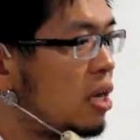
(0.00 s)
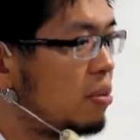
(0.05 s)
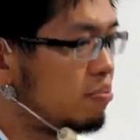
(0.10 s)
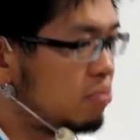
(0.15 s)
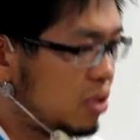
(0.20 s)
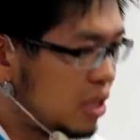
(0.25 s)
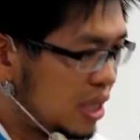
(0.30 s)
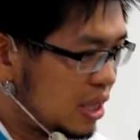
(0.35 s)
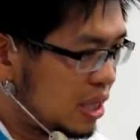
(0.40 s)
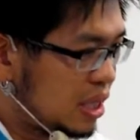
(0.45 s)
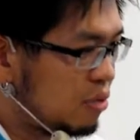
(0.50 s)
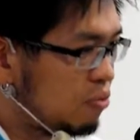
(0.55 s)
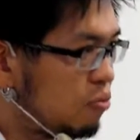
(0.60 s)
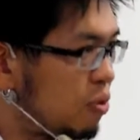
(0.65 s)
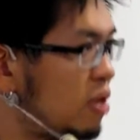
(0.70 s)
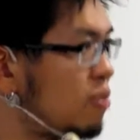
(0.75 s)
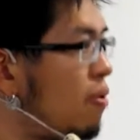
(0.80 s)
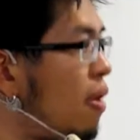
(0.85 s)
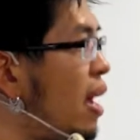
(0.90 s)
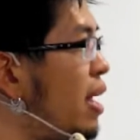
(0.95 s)
completely
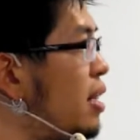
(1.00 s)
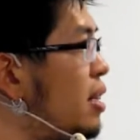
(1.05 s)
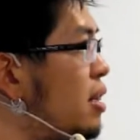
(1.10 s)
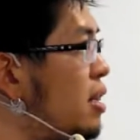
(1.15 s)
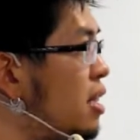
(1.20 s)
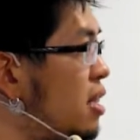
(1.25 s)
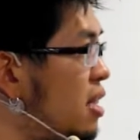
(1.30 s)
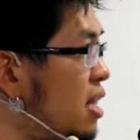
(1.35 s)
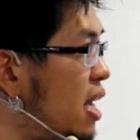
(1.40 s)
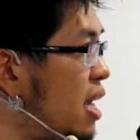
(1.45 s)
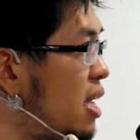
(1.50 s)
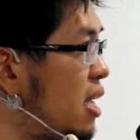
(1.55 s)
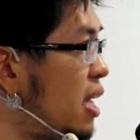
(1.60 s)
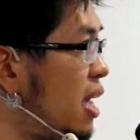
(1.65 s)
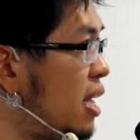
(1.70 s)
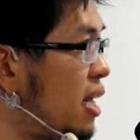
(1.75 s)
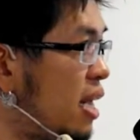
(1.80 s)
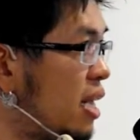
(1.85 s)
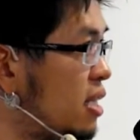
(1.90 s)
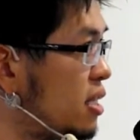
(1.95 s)
rewrite the
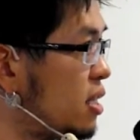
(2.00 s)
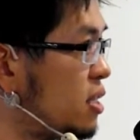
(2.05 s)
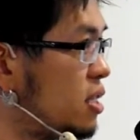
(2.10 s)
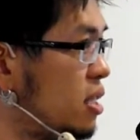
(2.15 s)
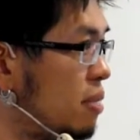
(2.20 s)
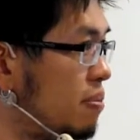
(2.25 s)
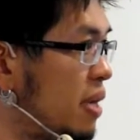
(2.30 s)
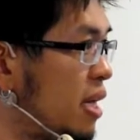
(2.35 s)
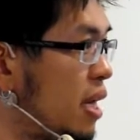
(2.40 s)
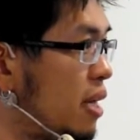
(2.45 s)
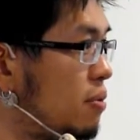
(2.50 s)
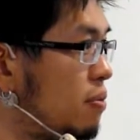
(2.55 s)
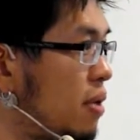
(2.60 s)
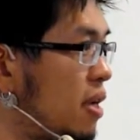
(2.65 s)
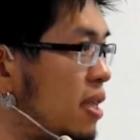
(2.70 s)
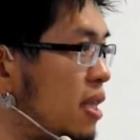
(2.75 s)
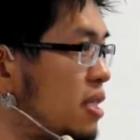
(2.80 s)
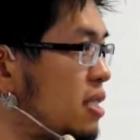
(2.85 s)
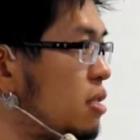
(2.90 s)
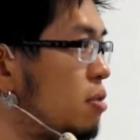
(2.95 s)
thing in English to begin
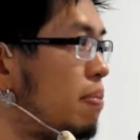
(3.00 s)
with.